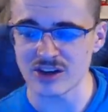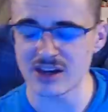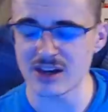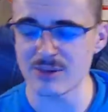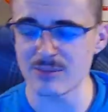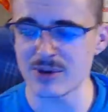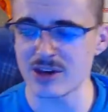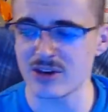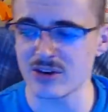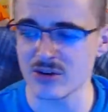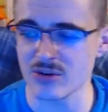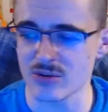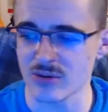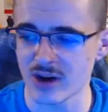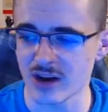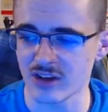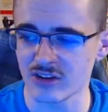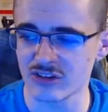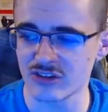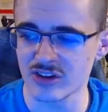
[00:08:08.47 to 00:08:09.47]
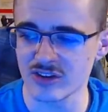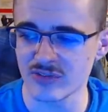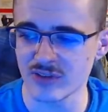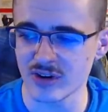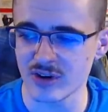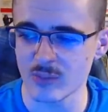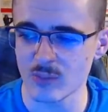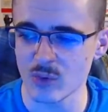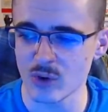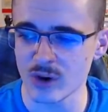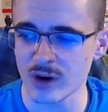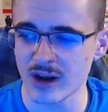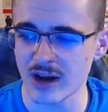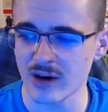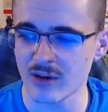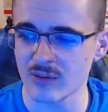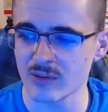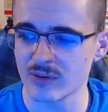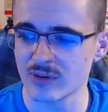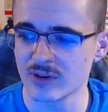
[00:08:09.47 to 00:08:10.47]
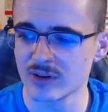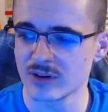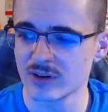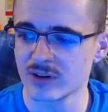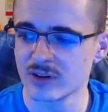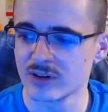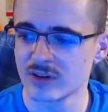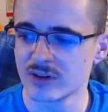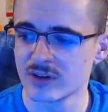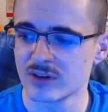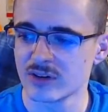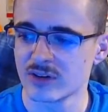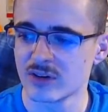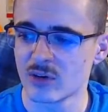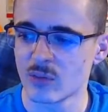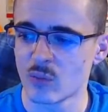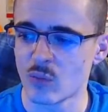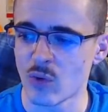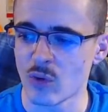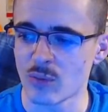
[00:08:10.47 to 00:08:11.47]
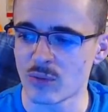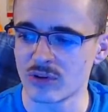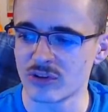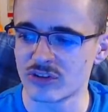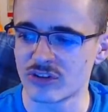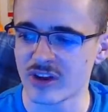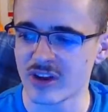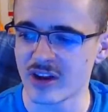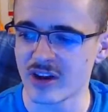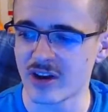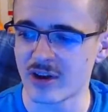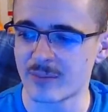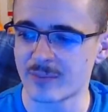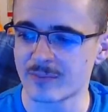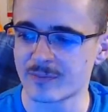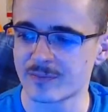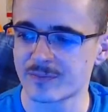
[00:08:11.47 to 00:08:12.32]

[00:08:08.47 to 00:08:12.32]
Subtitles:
Let me Google that and see if I can work out what ones they are.